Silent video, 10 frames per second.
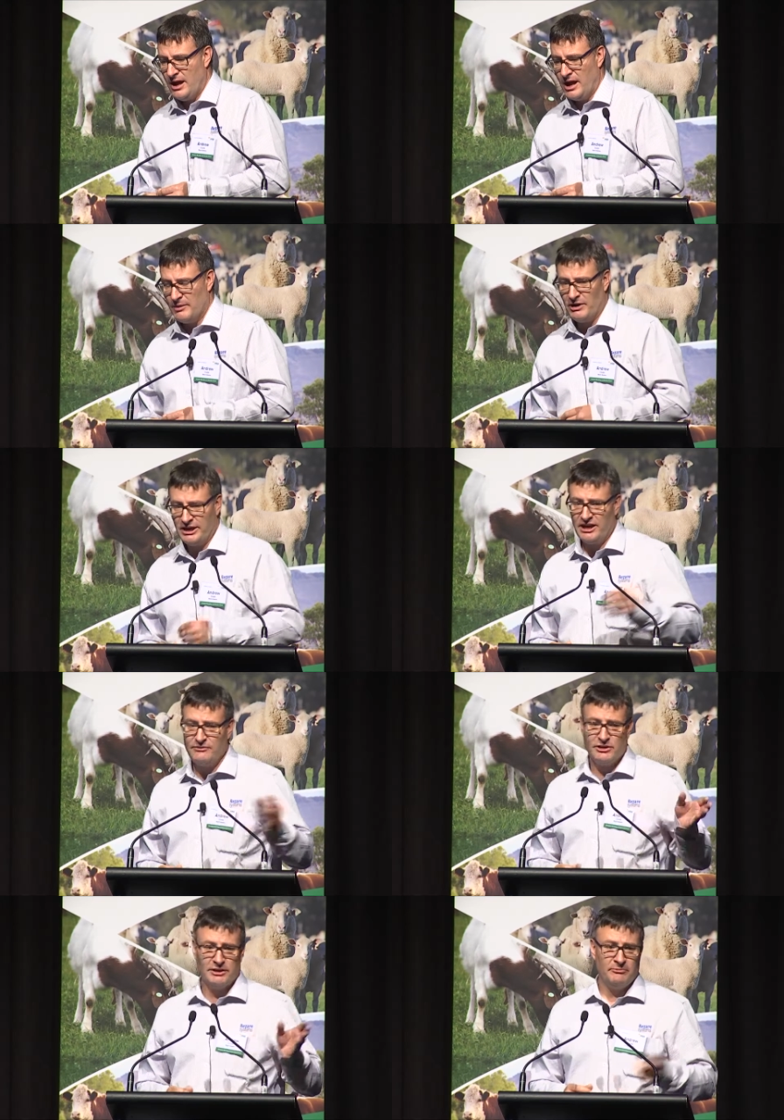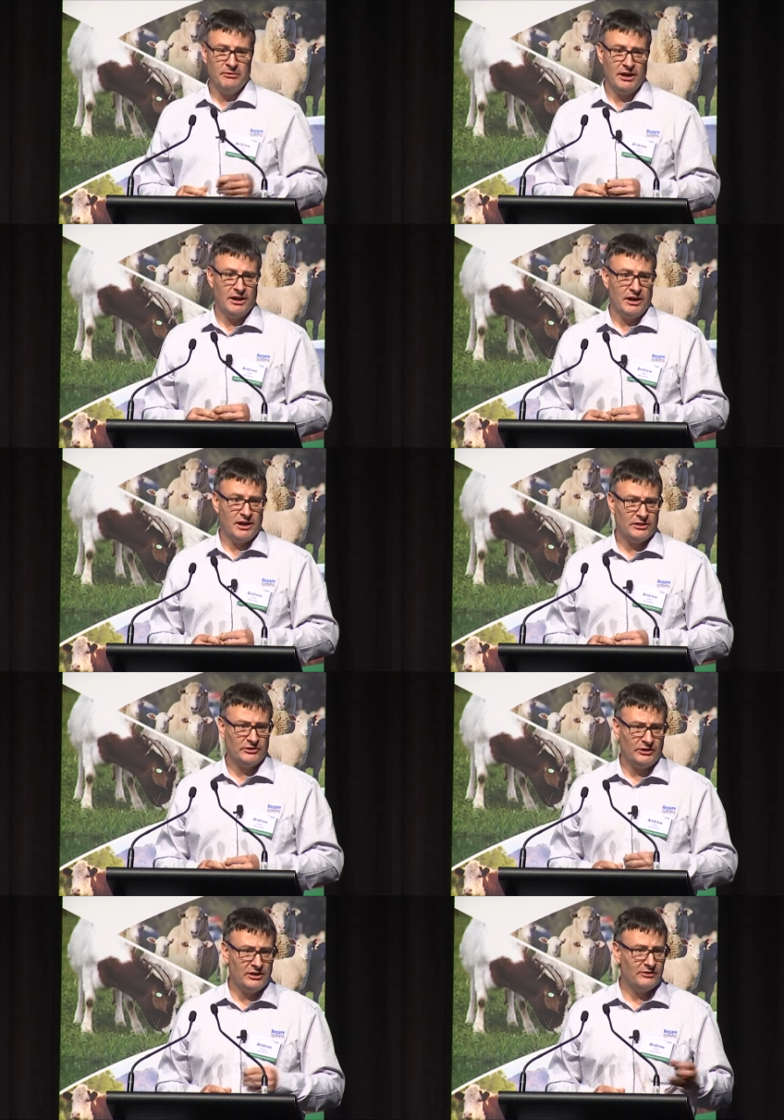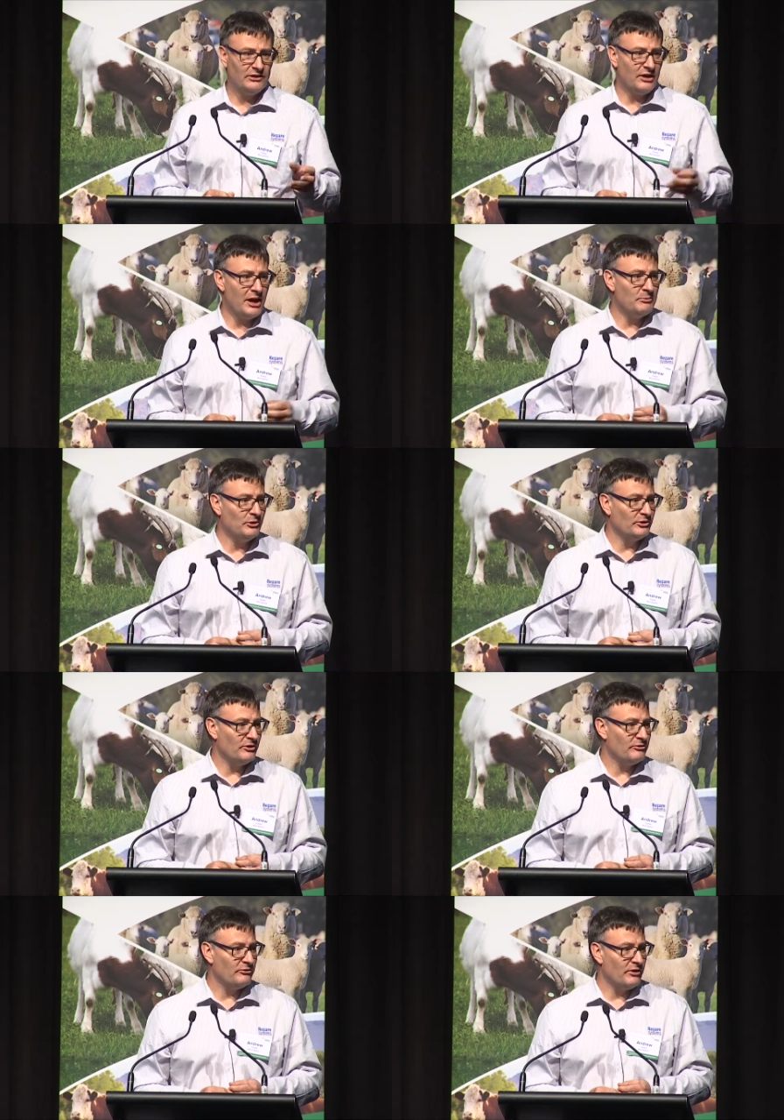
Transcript: Um, I gave you a, a, a, set of examples of,